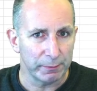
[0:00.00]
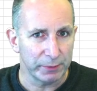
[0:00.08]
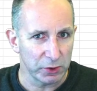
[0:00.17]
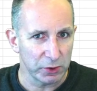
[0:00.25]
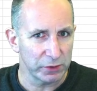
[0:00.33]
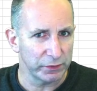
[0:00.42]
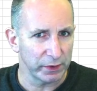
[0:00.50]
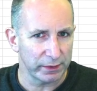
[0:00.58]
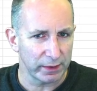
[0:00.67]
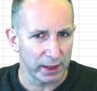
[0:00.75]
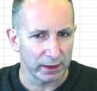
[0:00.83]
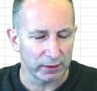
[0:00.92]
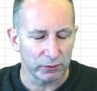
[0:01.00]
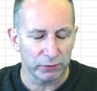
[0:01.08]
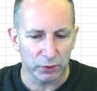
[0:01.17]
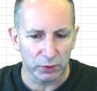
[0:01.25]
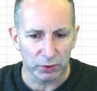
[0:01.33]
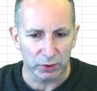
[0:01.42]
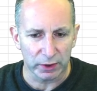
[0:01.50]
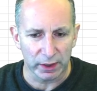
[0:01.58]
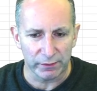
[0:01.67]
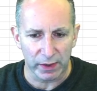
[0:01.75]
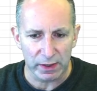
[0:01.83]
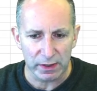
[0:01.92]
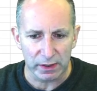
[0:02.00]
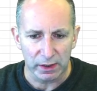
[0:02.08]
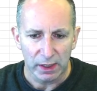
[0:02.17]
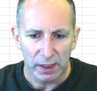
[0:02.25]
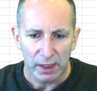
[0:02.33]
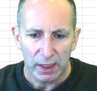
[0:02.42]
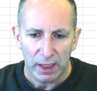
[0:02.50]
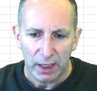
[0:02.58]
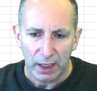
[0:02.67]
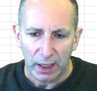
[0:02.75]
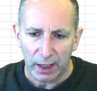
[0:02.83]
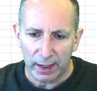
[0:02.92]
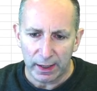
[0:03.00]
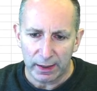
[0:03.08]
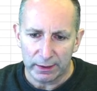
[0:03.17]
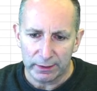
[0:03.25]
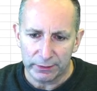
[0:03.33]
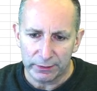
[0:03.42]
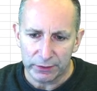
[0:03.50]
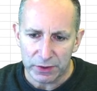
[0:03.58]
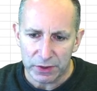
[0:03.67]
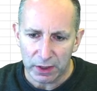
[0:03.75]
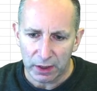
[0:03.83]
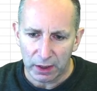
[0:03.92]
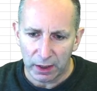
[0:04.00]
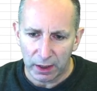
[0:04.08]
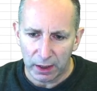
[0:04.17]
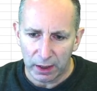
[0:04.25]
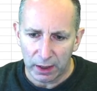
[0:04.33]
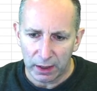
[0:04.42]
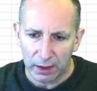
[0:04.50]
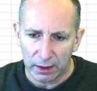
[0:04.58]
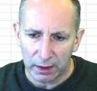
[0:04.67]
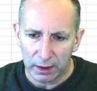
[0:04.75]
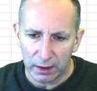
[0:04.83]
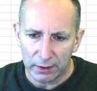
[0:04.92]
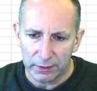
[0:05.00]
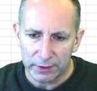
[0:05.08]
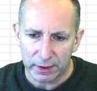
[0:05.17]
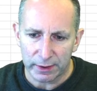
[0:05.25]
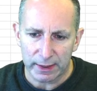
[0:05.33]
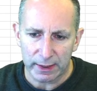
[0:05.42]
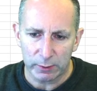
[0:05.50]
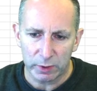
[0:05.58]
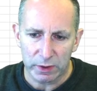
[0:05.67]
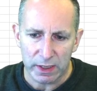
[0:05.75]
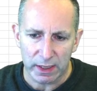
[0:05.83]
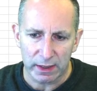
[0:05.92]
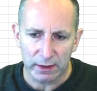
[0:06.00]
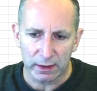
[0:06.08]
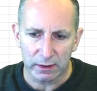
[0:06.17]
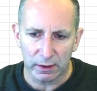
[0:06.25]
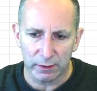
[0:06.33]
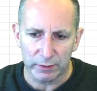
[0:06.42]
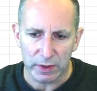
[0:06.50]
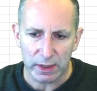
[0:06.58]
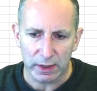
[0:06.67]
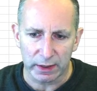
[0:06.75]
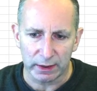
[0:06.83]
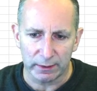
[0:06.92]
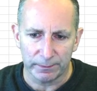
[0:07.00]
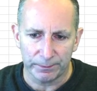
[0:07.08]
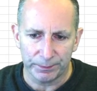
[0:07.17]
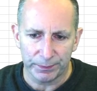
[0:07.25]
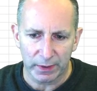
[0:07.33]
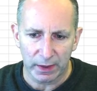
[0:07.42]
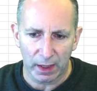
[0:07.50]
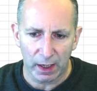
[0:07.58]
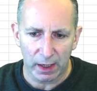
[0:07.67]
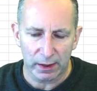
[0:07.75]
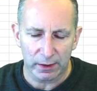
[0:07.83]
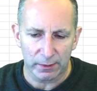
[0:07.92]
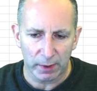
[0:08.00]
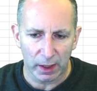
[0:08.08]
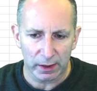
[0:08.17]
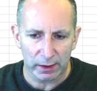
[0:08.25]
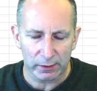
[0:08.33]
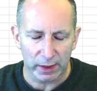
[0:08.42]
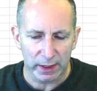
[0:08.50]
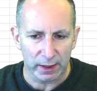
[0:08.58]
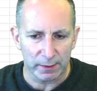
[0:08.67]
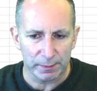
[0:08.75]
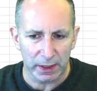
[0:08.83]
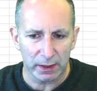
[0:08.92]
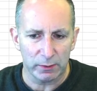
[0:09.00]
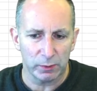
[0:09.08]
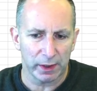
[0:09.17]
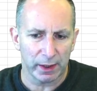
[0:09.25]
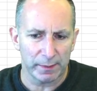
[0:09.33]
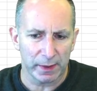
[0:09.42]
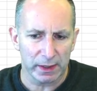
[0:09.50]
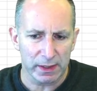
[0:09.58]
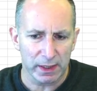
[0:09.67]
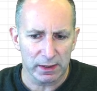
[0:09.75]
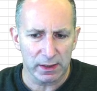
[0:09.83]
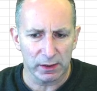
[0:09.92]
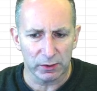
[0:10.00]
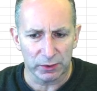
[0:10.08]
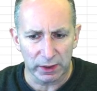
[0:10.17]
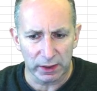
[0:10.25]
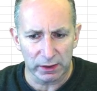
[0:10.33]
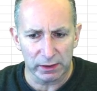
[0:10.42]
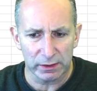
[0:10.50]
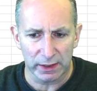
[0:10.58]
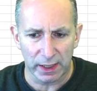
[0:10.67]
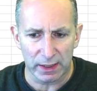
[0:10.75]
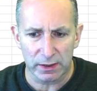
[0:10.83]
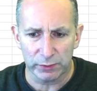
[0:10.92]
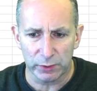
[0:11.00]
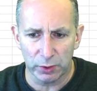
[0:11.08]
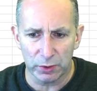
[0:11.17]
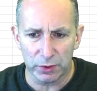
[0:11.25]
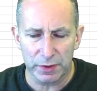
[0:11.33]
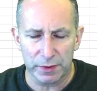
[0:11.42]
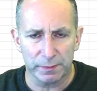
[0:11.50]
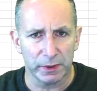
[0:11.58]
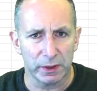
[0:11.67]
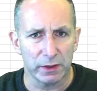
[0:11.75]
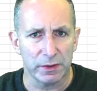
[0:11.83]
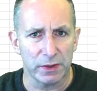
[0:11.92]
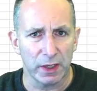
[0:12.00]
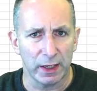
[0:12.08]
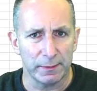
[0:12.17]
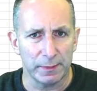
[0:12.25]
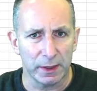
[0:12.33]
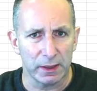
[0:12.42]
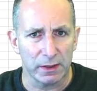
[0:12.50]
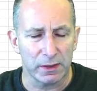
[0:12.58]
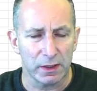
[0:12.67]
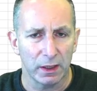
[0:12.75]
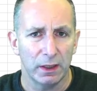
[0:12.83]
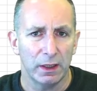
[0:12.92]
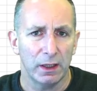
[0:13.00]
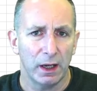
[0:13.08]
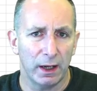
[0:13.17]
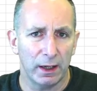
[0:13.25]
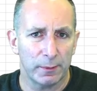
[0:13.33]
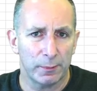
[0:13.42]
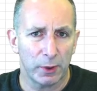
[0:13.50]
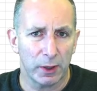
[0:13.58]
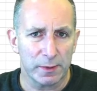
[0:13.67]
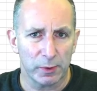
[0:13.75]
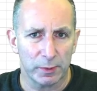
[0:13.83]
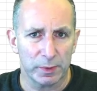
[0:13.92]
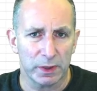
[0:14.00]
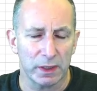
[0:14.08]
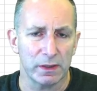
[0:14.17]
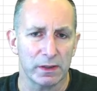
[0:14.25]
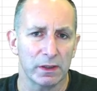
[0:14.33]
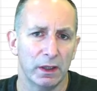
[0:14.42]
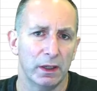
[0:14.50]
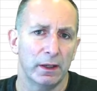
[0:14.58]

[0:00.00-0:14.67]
beautiful thing for an investor. And the other thing we see that obviously higher grade AB, will that make sense? Lower yield? Yes, of course, because AB's higher price properties,